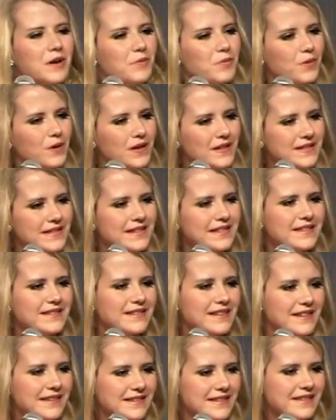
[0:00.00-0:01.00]
prison
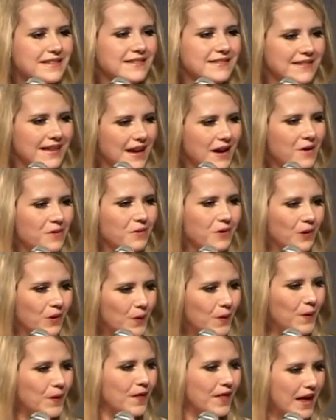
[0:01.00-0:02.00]
doesn't sound
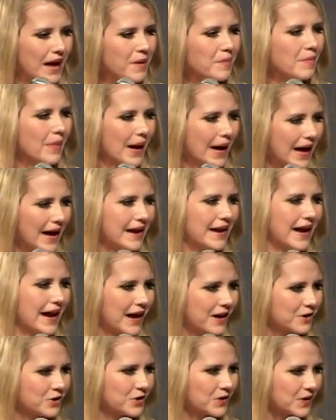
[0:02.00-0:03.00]
all that bad,
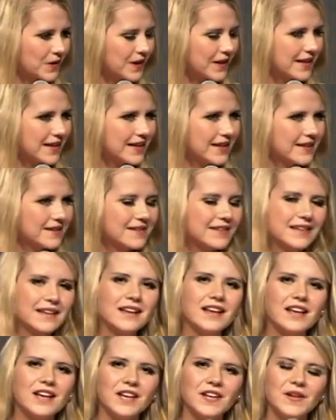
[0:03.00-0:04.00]
actually.
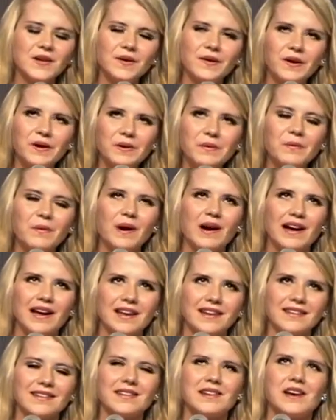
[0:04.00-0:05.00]
You know
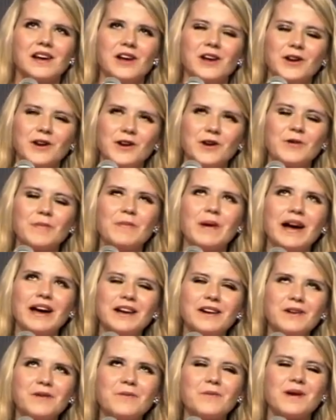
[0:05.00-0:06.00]
what? No
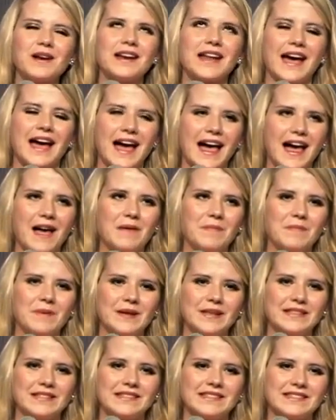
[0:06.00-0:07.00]
matter what
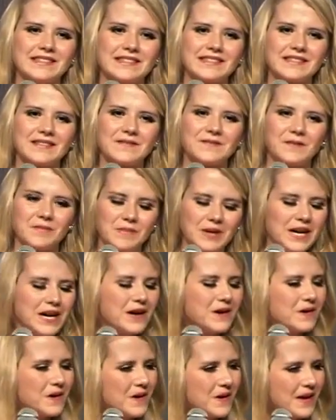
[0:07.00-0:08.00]
happens from
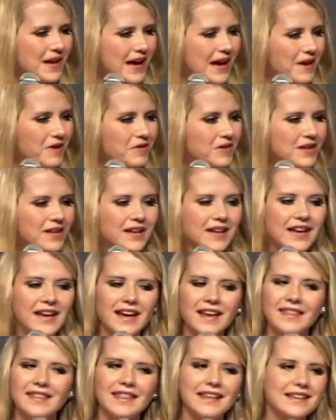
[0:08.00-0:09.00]
here on out,
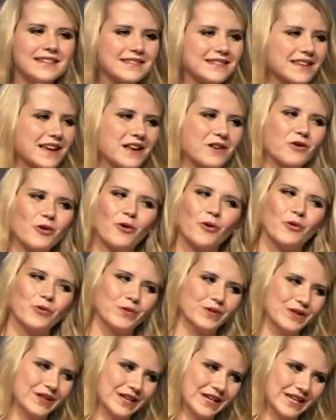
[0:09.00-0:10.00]
things can
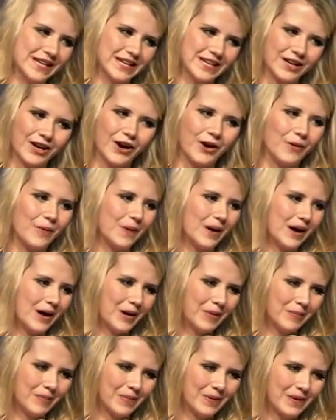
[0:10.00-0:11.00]
only go
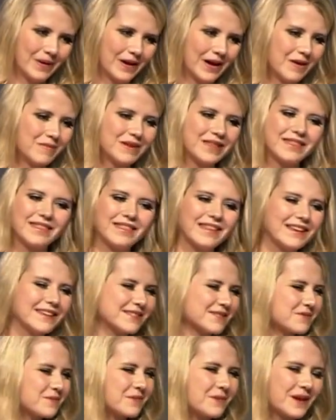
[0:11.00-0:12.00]
up. I mean,
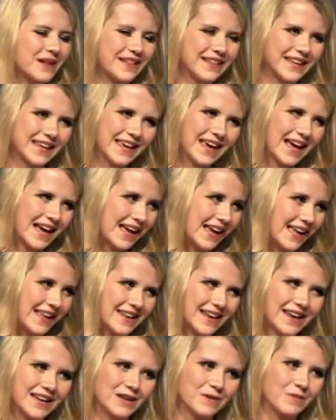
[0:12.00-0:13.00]
things really can't
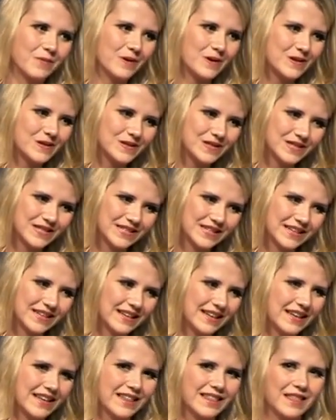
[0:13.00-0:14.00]
get any worse
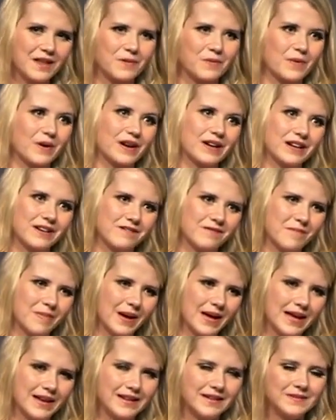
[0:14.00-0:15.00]
than where I've
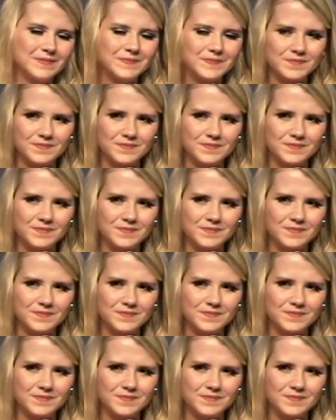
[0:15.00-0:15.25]
been.